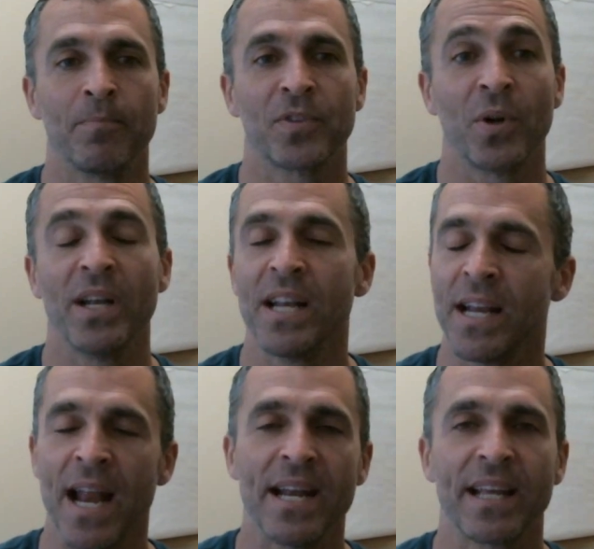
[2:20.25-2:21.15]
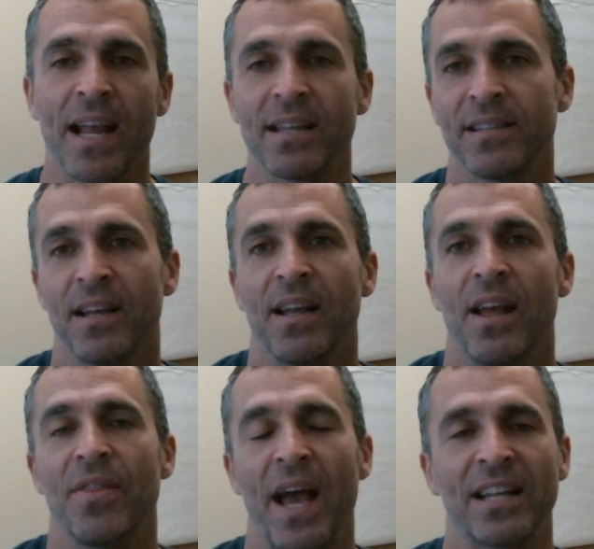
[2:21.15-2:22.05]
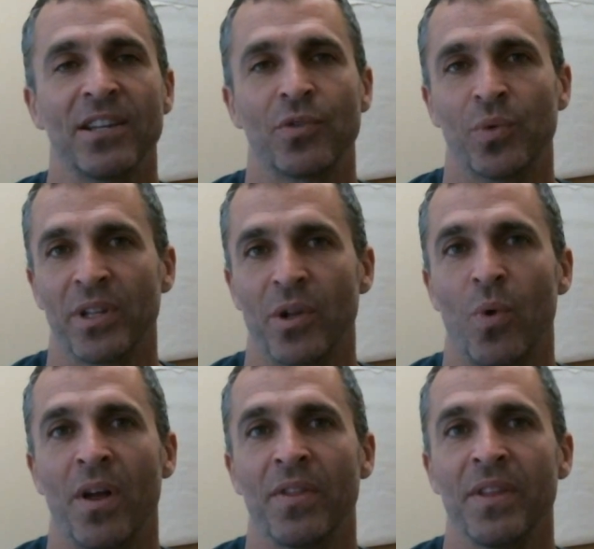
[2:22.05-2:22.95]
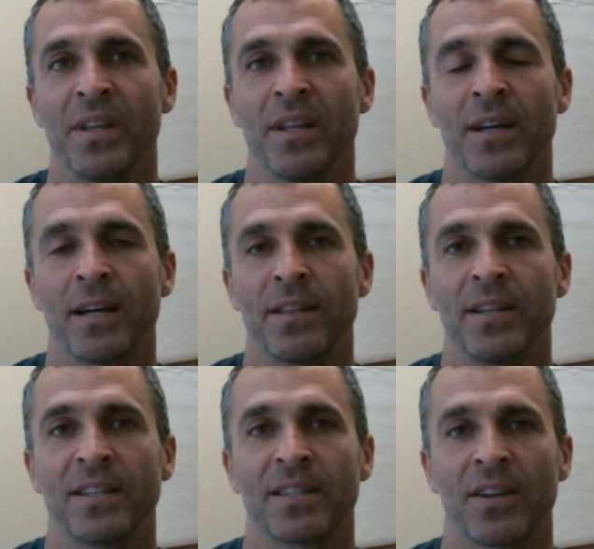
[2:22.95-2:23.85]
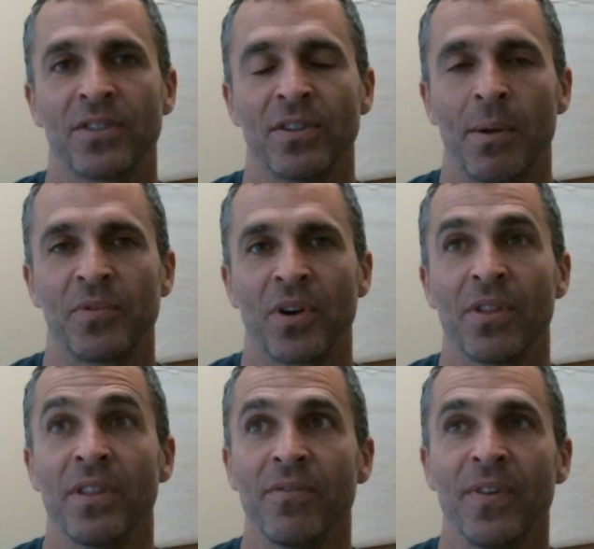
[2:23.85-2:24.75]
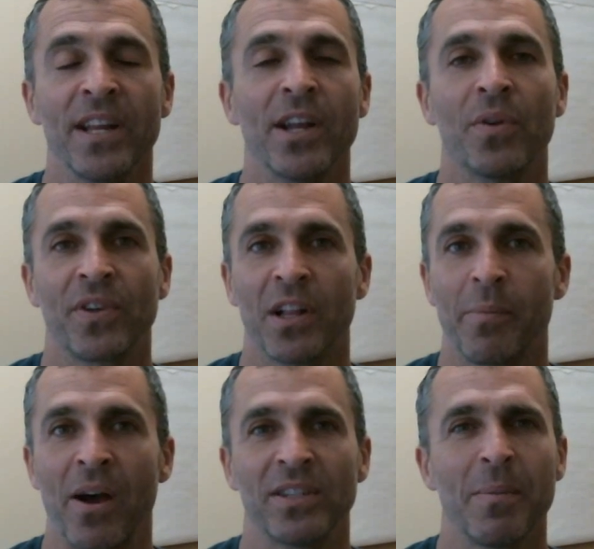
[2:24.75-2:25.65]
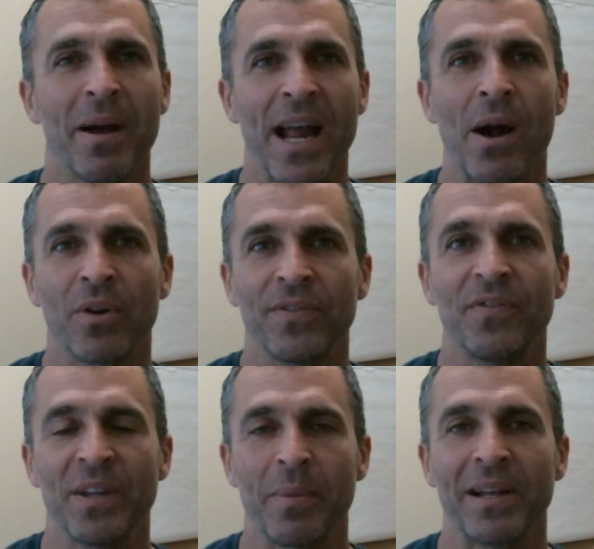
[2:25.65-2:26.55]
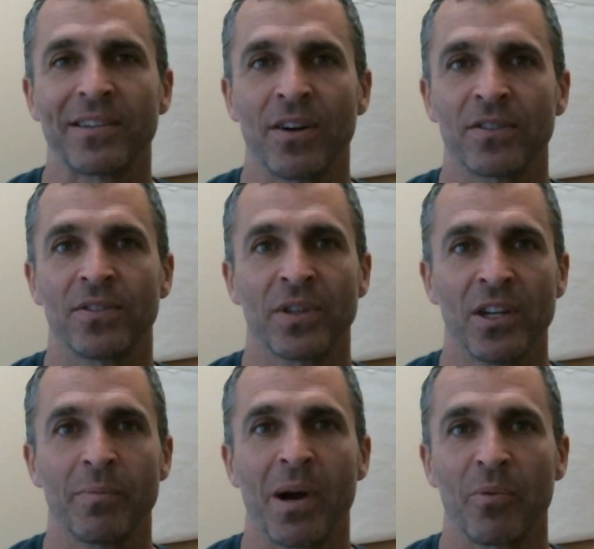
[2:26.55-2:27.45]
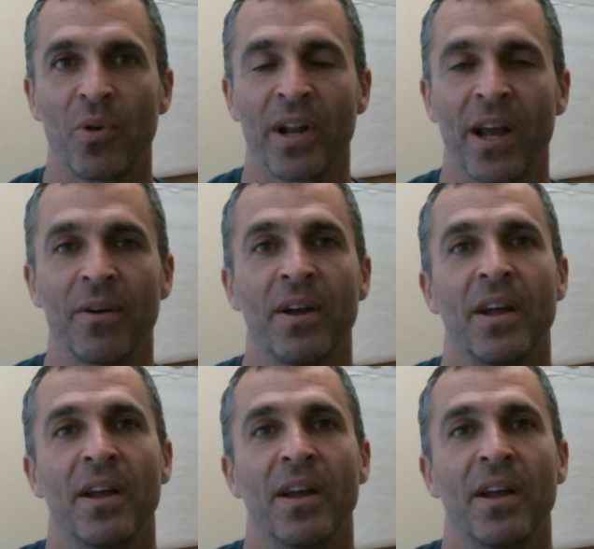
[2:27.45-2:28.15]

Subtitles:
So in any case, that is really what the the video is all about. It's about an hour and 15 minutes long, so get your popcorn out